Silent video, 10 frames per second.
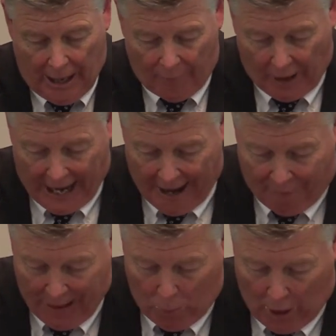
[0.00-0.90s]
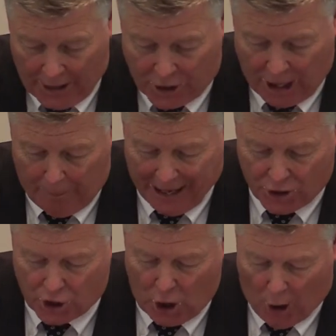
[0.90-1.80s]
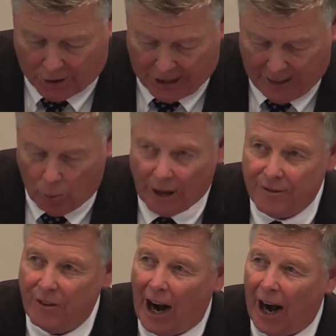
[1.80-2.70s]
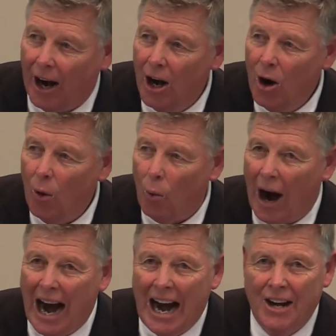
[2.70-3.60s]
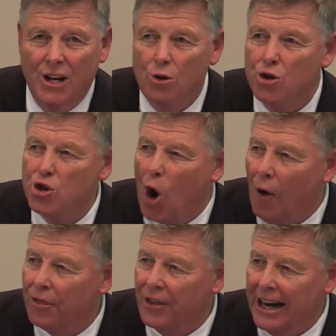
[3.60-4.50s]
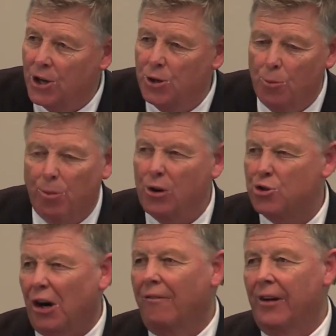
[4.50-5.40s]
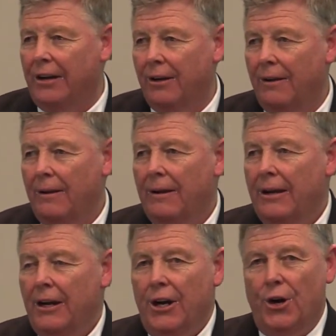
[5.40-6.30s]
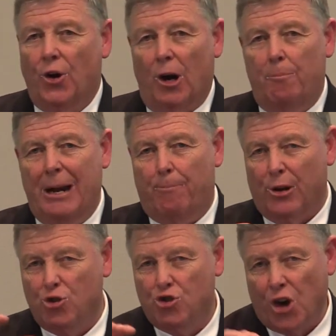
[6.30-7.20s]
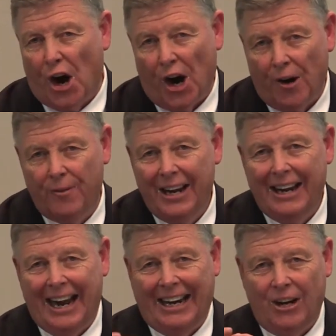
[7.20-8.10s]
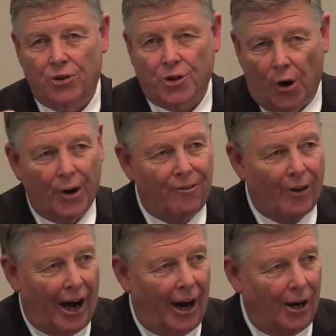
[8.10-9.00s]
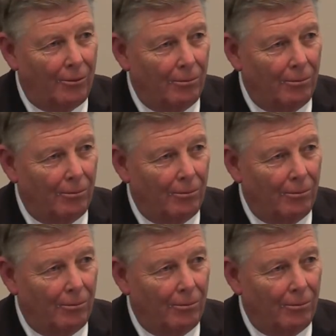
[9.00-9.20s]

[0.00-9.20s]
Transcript: For everyone shall be salted with fire. Why do you salt things? You preserve it. You're going to be preserved in eternal fire